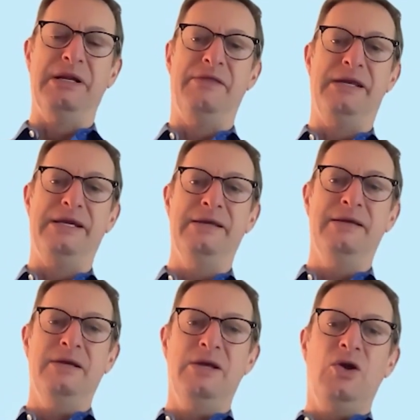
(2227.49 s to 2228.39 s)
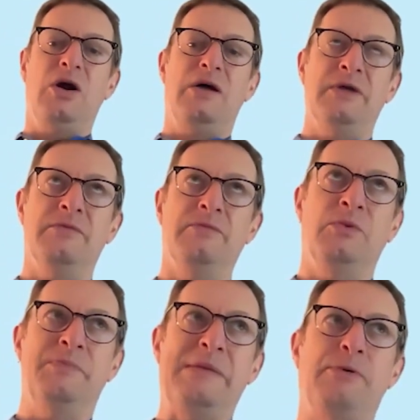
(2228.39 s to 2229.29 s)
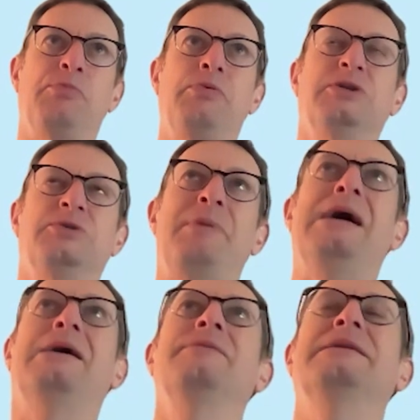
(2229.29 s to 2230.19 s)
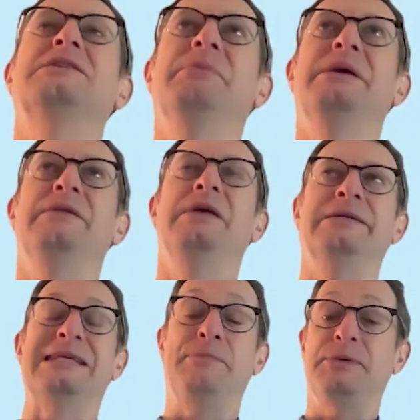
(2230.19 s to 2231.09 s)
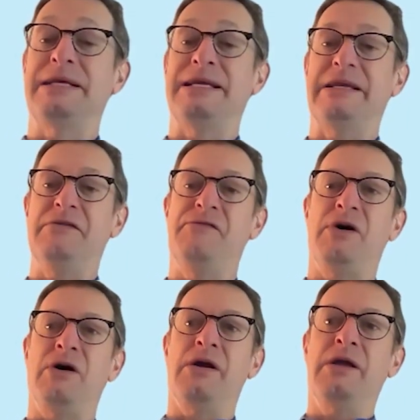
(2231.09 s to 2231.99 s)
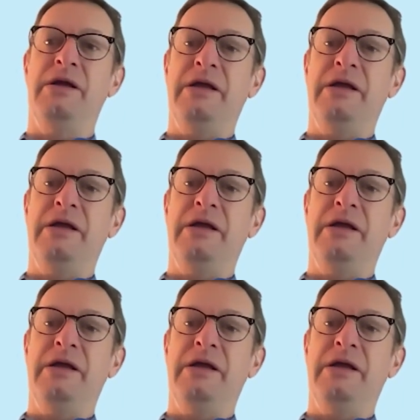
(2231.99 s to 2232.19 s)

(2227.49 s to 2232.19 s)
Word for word: I think that when people push back on that to me, the examples I give are: